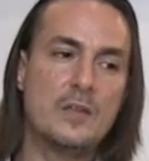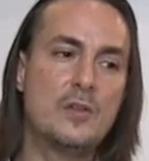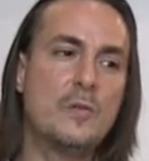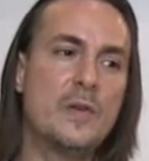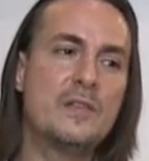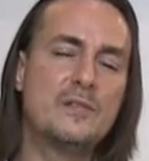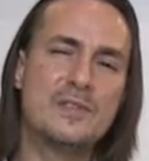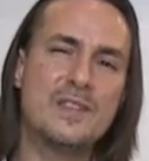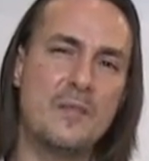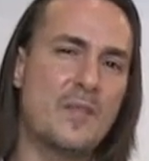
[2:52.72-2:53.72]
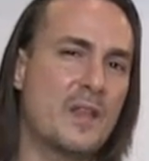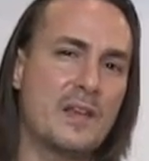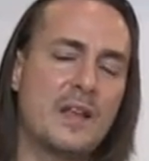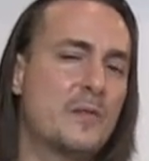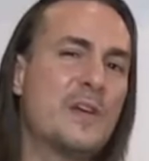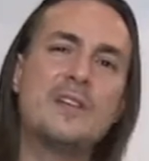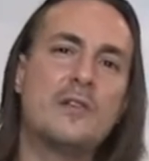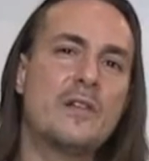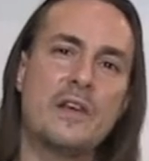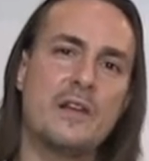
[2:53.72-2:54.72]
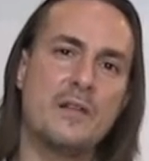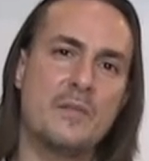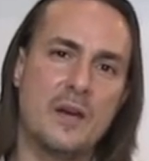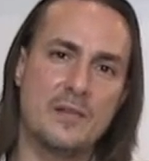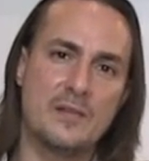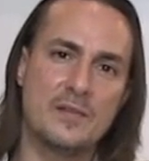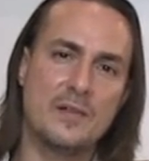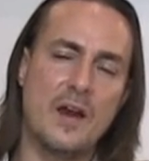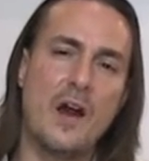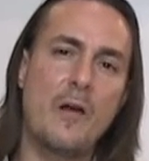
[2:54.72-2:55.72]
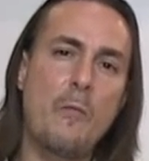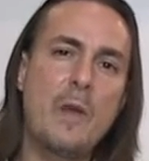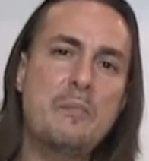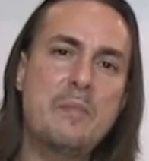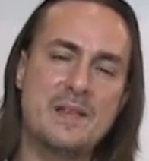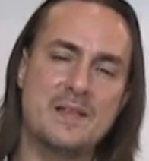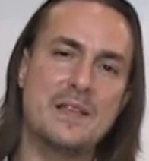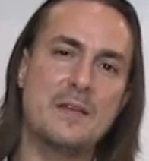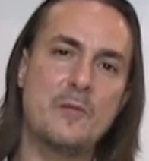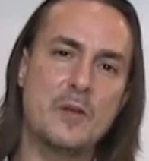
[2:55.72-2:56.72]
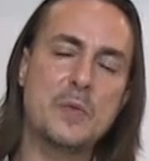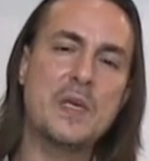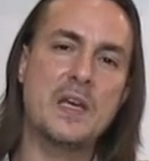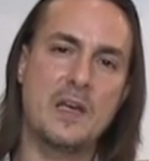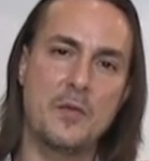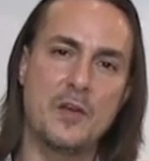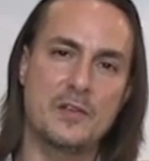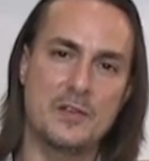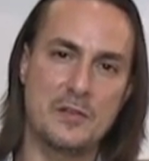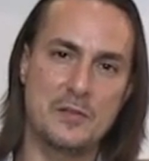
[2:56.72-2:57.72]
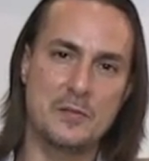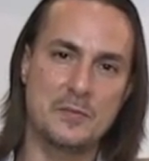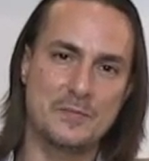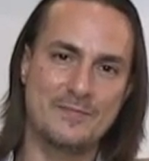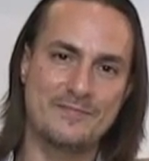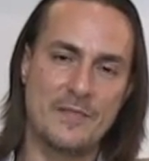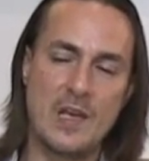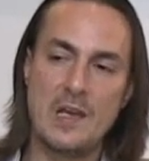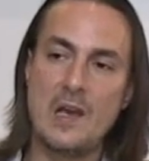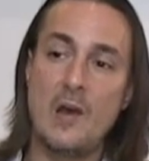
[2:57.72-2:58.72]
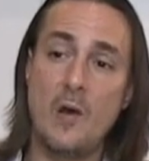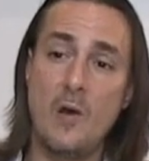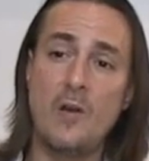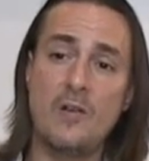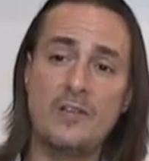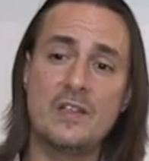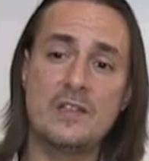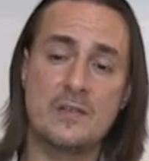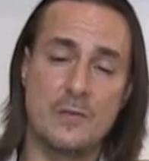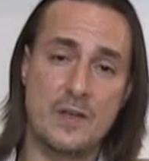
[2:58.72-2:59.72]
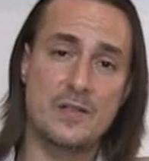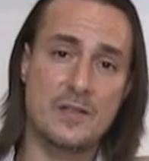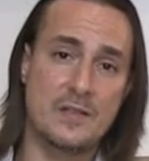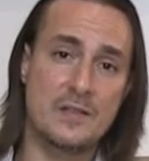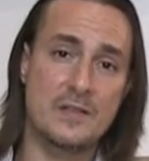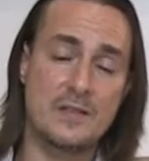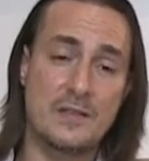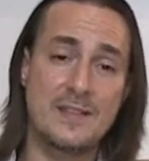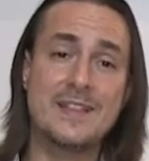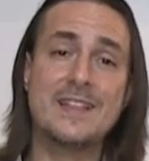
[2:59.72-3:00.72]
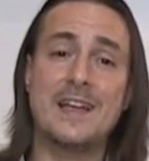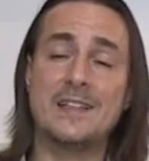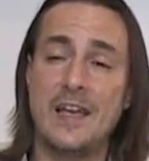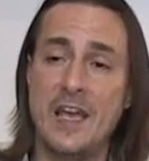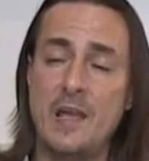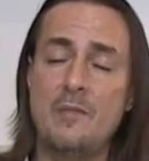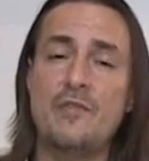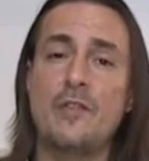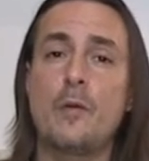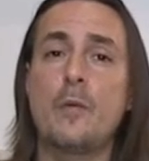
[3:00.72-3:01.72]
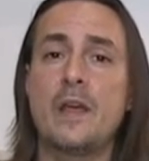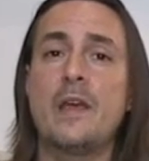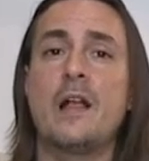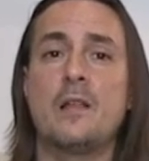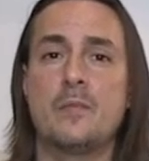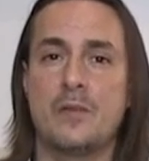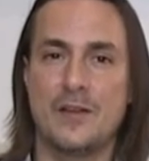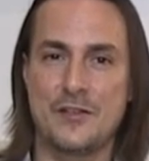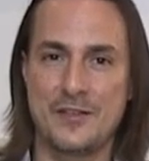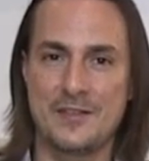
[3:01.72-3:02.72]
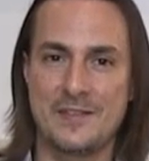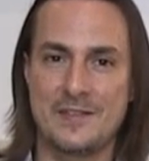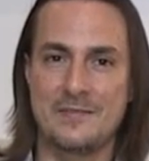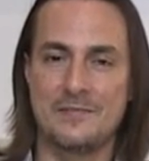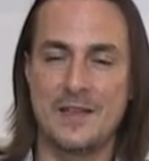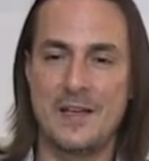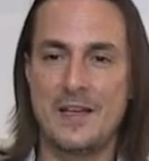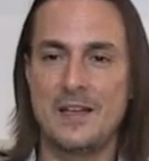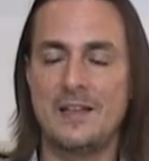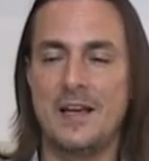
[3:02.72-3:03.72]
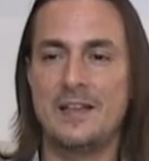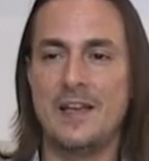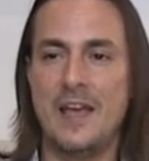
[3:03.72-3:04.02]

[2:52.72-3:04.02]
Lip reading: Do we do something that we don't care about? Are we missing what we came here to do? All of these questions that aim for recalibration, that